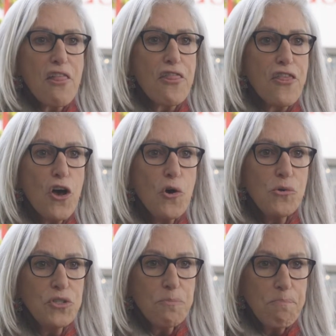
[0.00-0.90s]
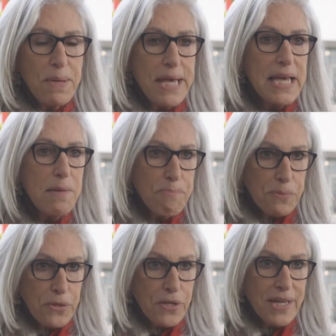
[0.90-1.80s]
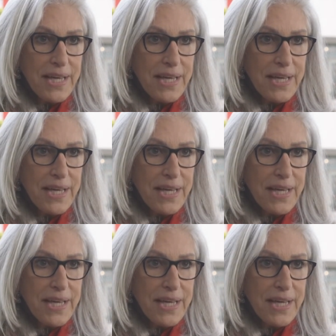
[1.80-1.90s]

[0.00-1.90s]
Those people